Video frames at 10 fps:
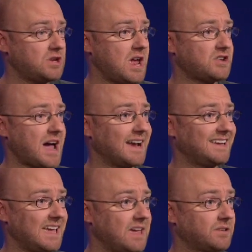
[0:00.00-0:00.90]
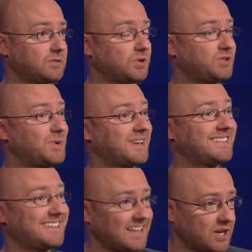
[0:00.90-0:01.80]
Change Act gave us was to
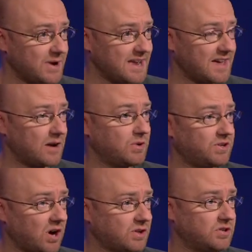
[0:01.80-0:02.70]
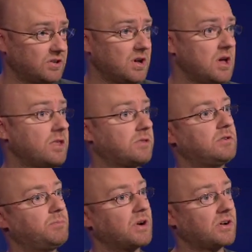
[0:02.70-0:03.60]
accelerate that reduction
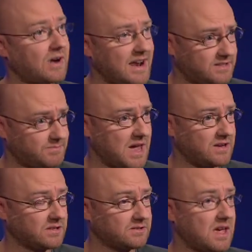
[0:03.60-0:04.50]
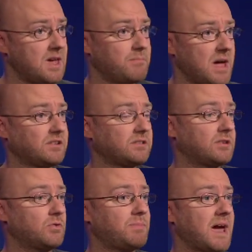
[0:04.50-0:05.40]
through progressive measures, measures
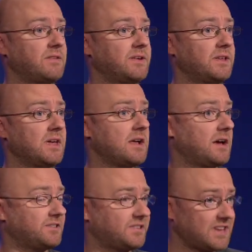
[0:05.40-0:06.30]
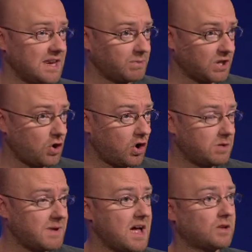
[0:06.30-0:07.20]
that would benefit a sustainable
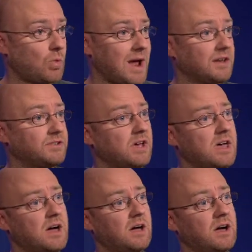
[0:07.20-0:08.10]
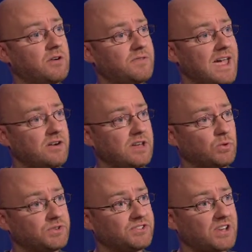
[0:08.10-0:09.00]
economy as well as uh, a fair but, and equal
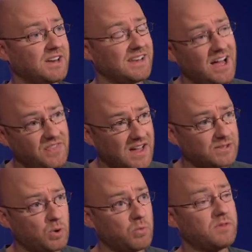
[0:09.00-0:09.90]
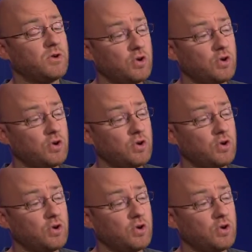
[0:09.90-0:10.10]
but, society. As and that's matters,